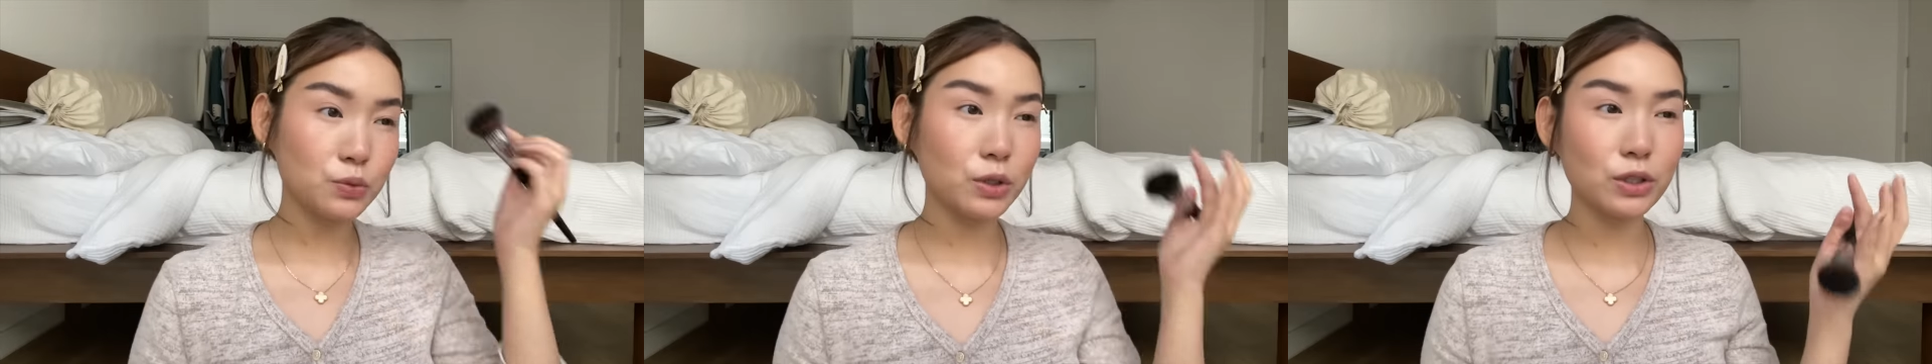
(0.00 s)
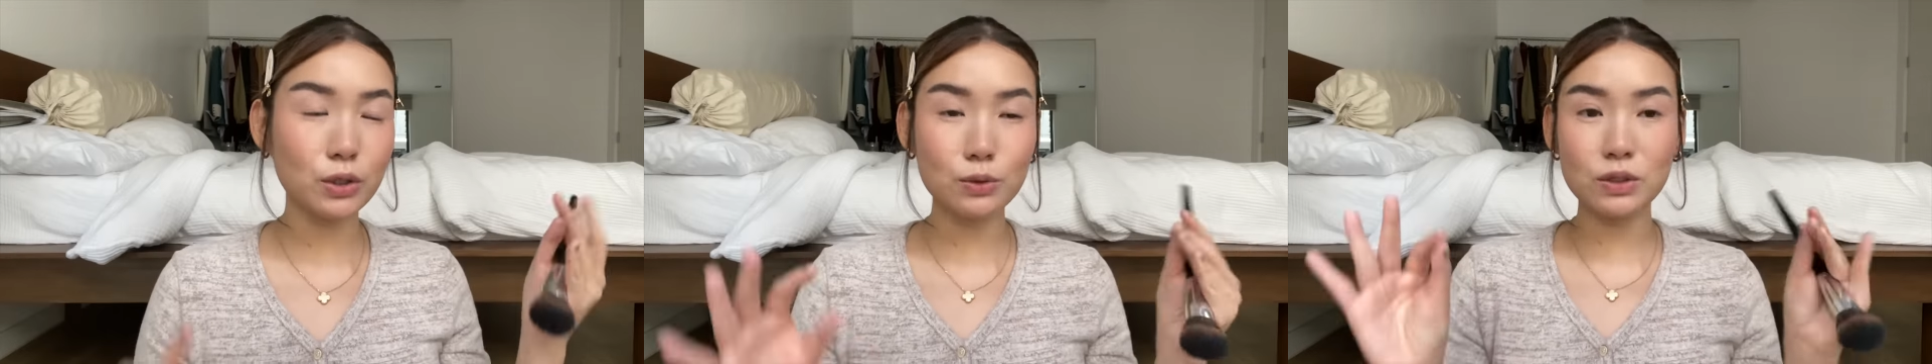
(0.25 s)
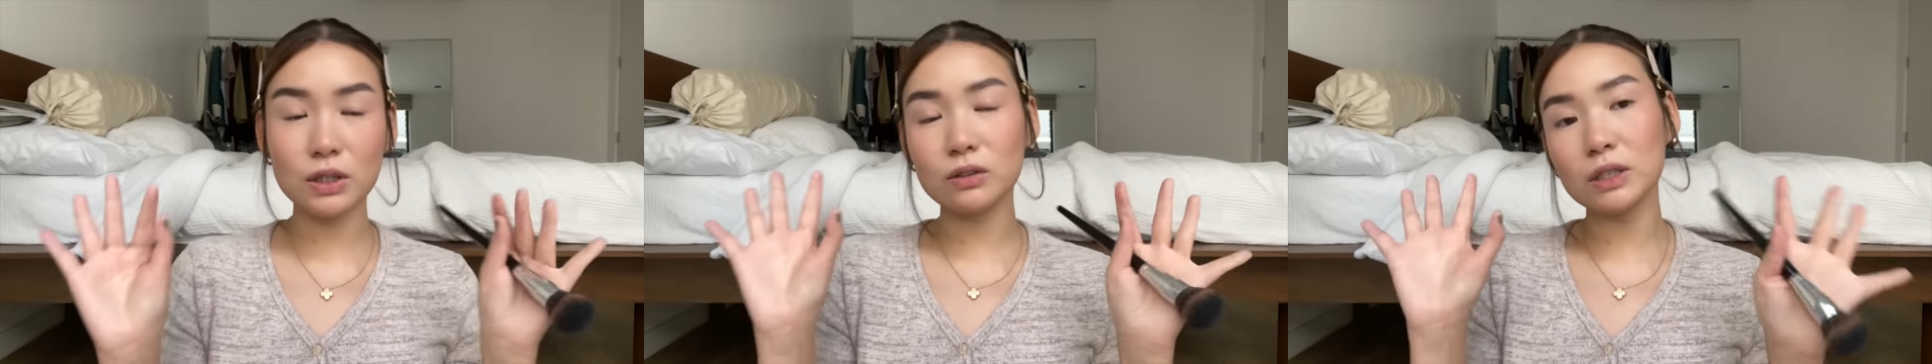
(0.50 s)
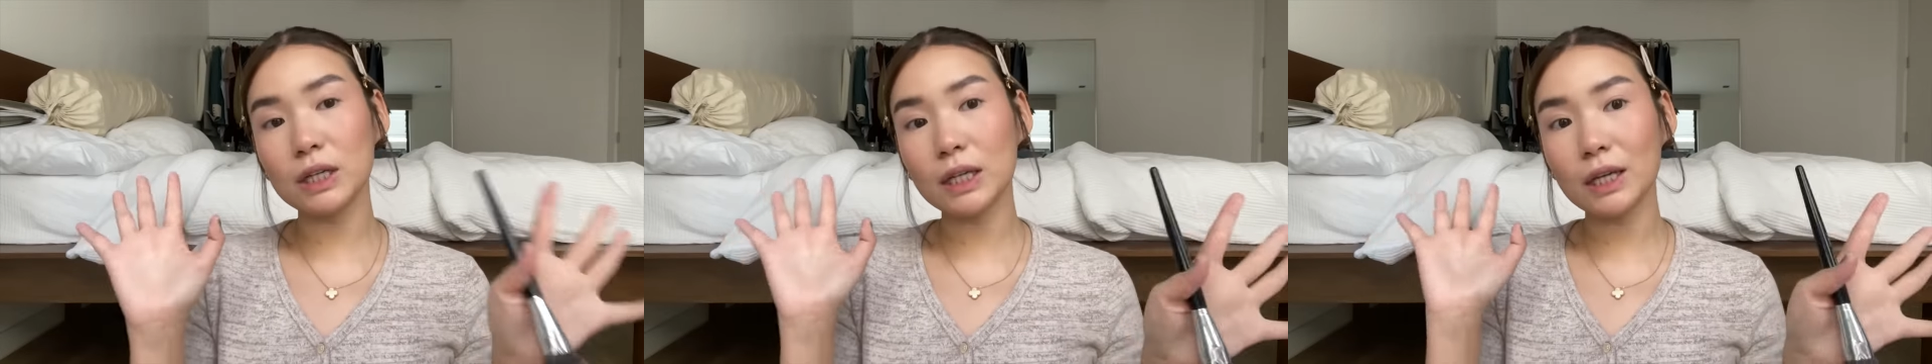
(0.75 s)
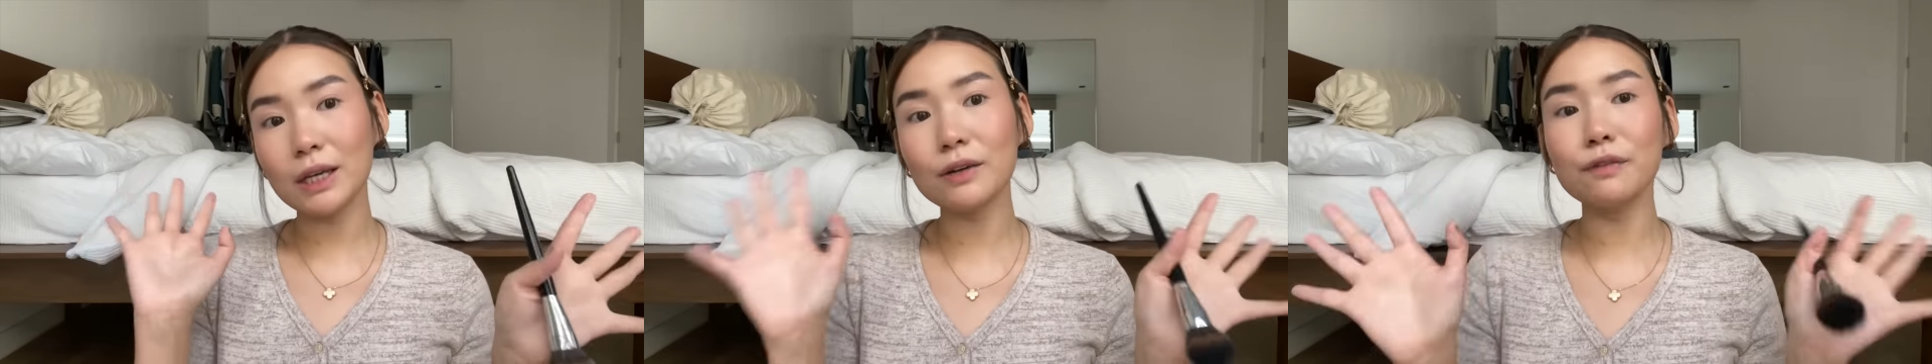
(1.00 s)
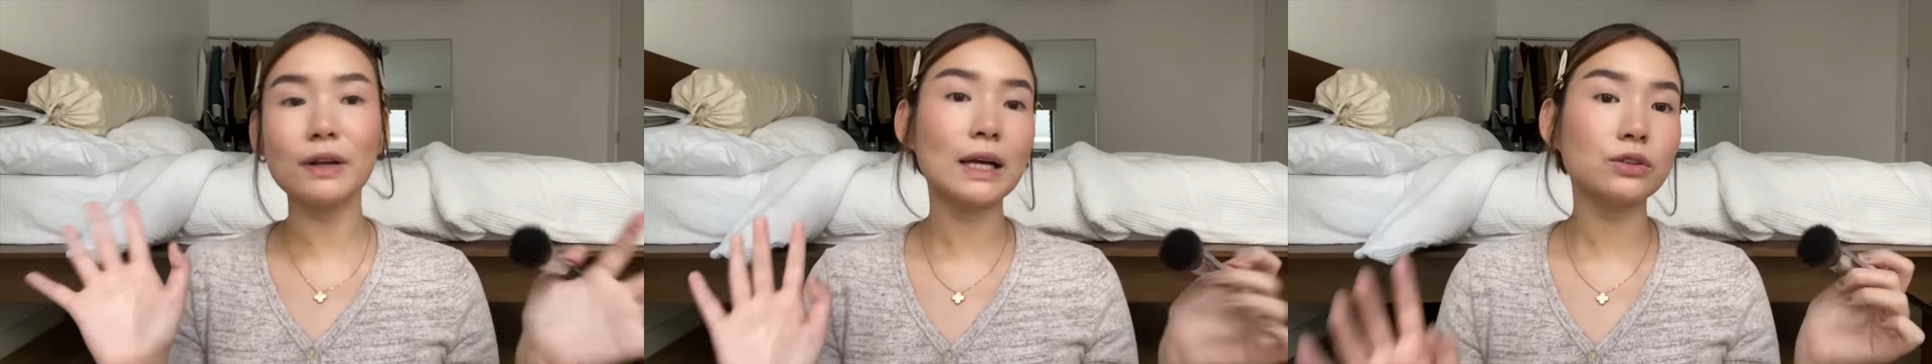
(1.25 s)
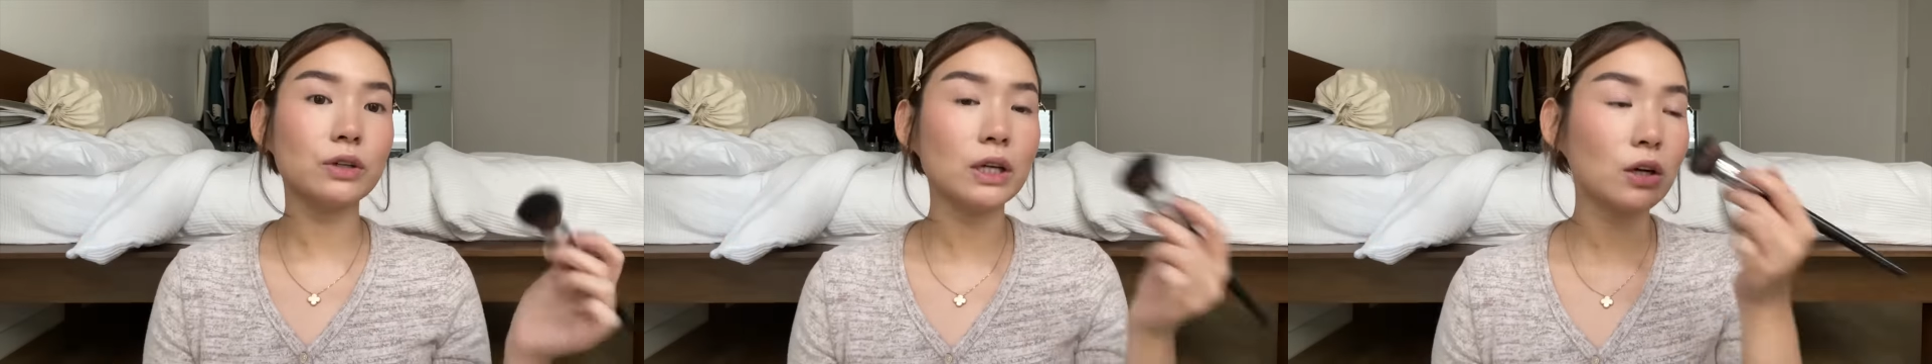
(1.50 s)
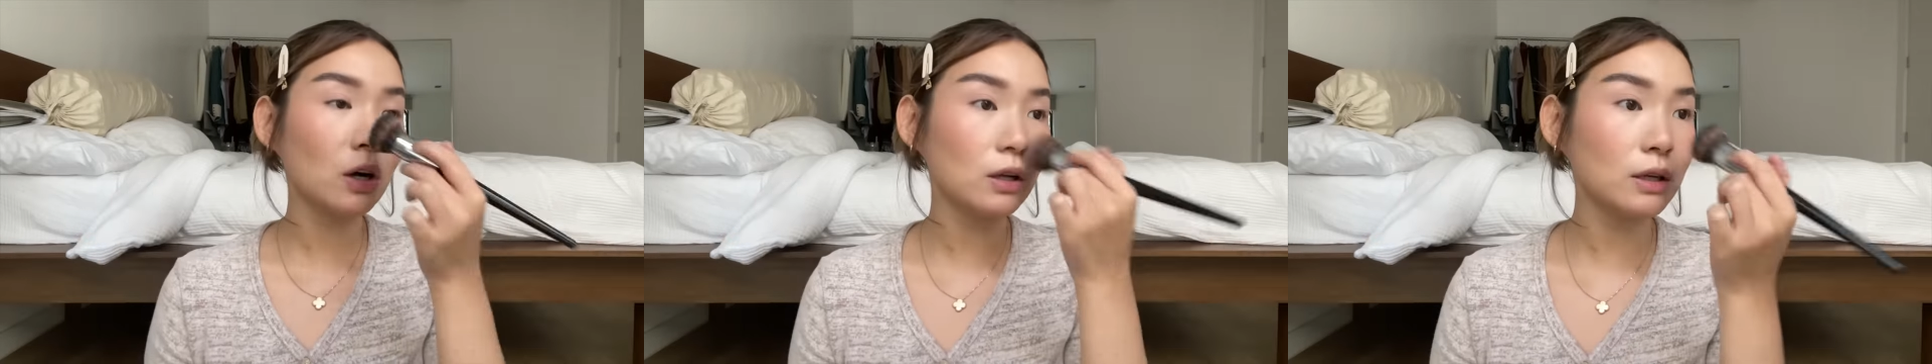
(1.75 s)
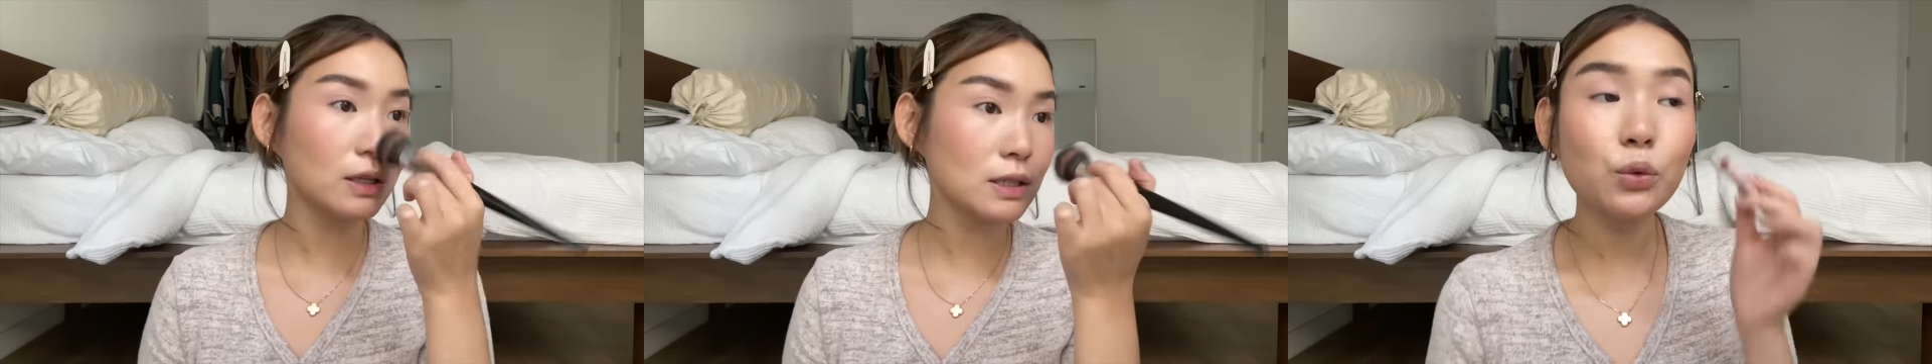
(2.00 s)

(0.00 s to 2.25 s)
we're using really flattering colors.